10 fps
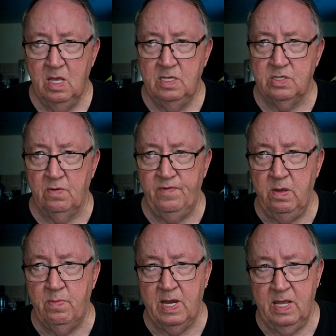So if
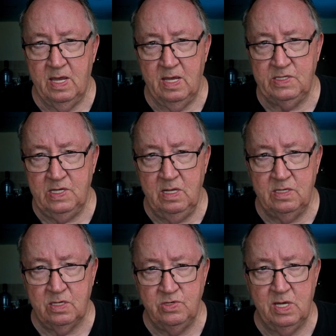anybody has any
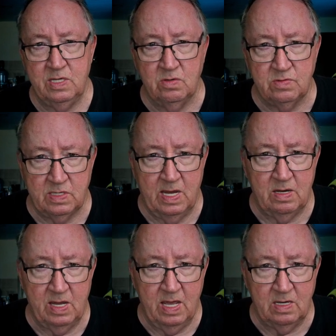suggestions on
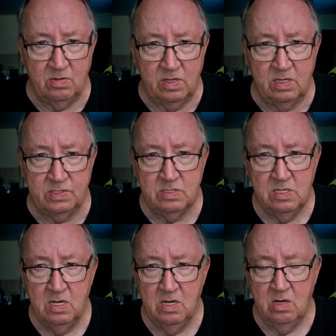how to handle this,
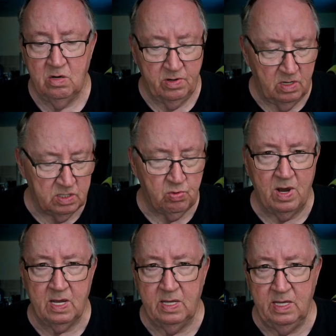or knows
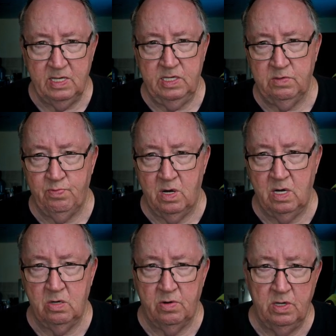where I can get this
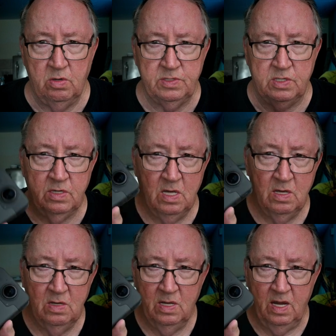part, or knows it,
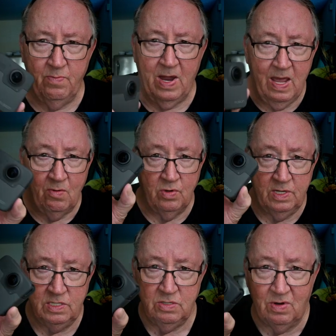anybody have one
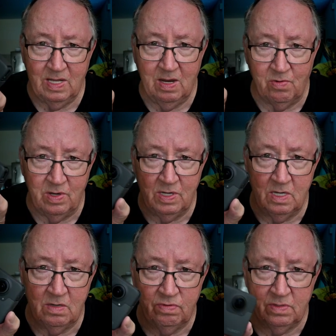of these you want to get rid
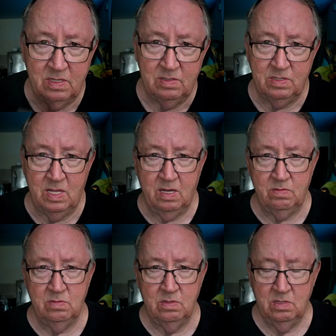of
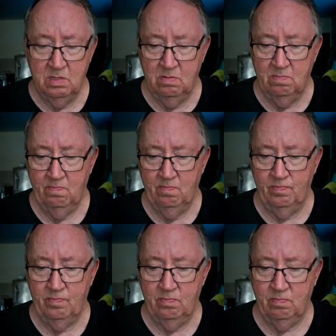that
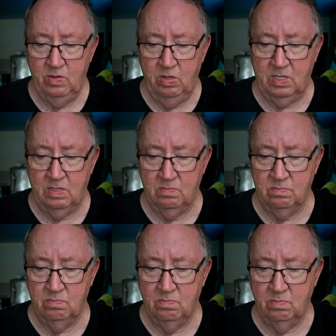you
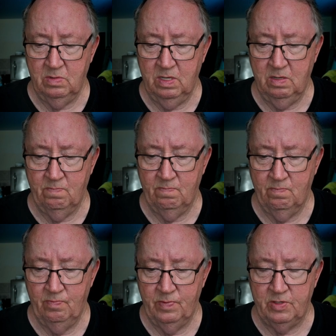can
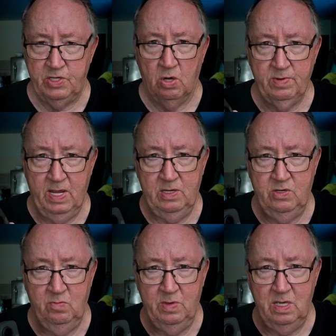donate
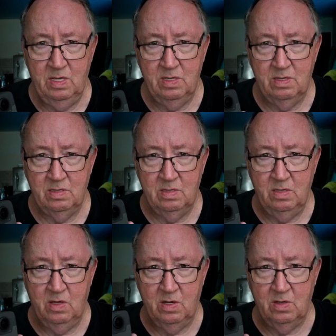to me,
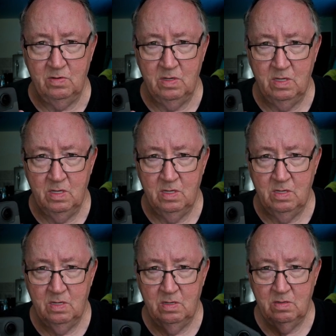you know,
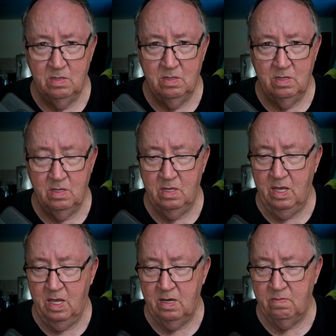
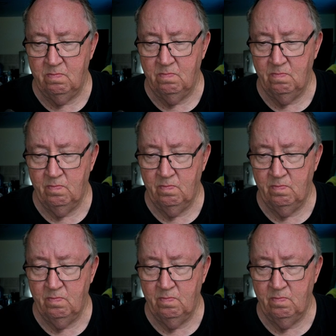and